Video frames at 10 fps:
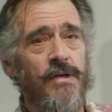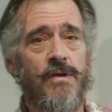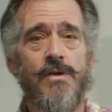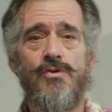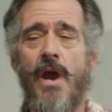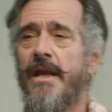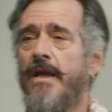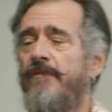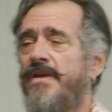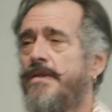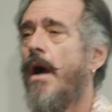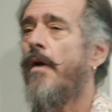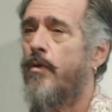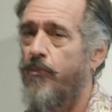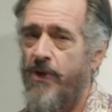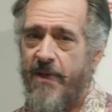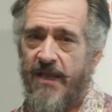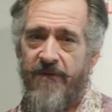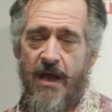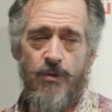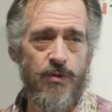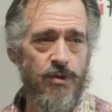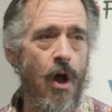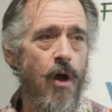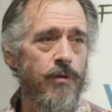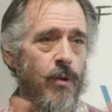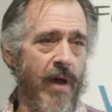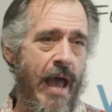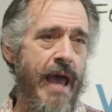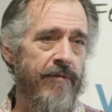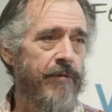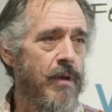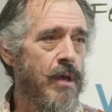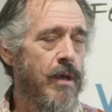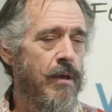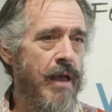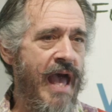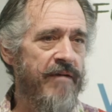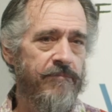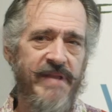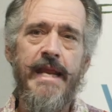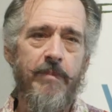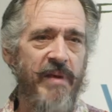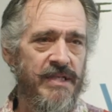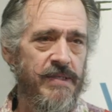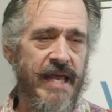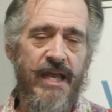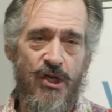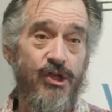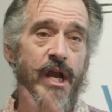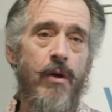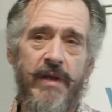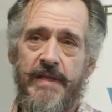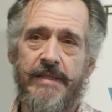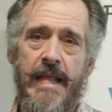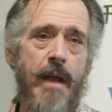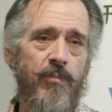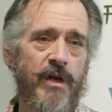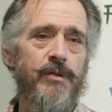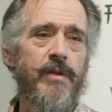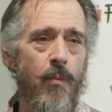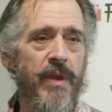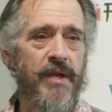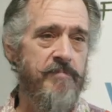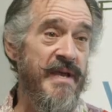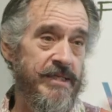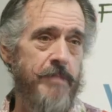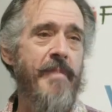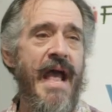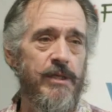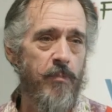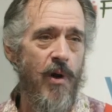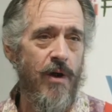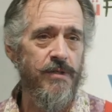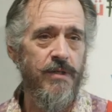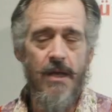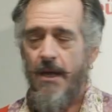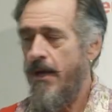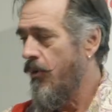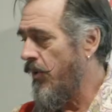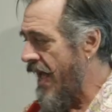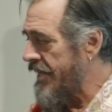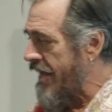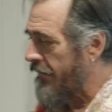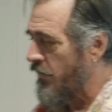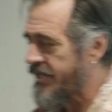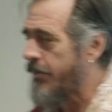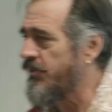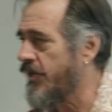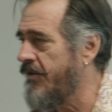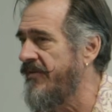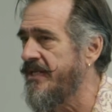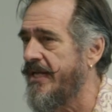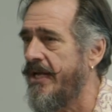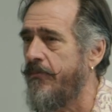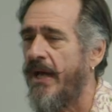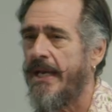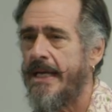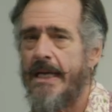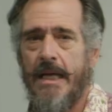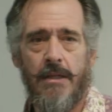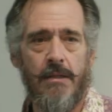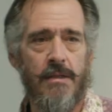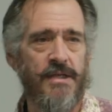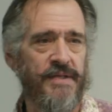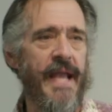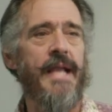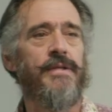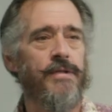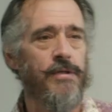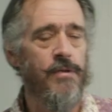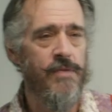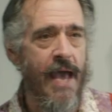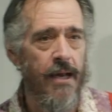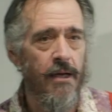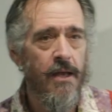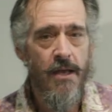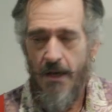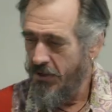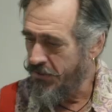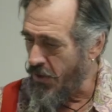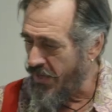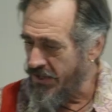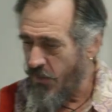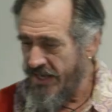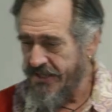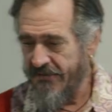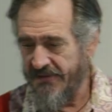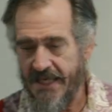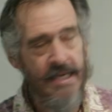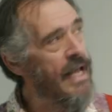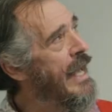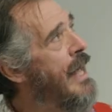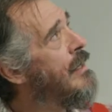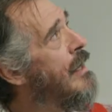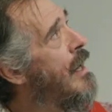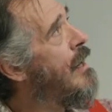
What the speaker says: to try to convince other pre-manufacturers to also have databases they could share in this library so that we could mix and match parts. Well, I never was able to convince anybody in the States to do that. So in 2017, I got